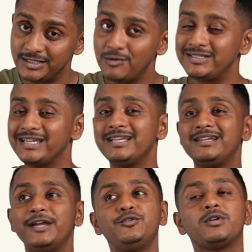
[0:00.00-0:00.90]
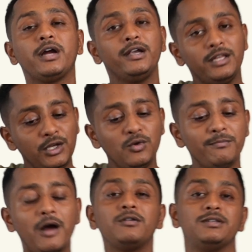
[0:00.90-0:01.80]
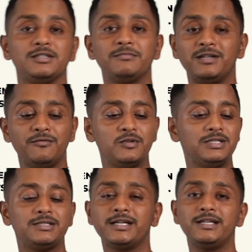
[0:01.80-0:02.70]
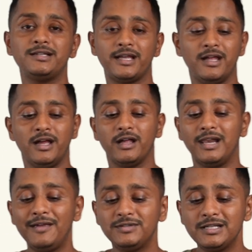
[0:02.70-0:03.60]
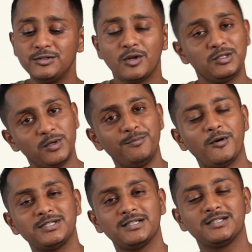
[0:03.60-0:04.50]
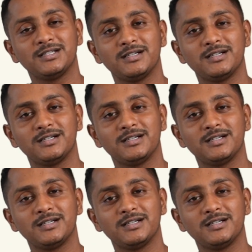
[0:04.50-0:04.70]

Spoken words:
Now second line should continue about this, but if you see second line, life skills are also important.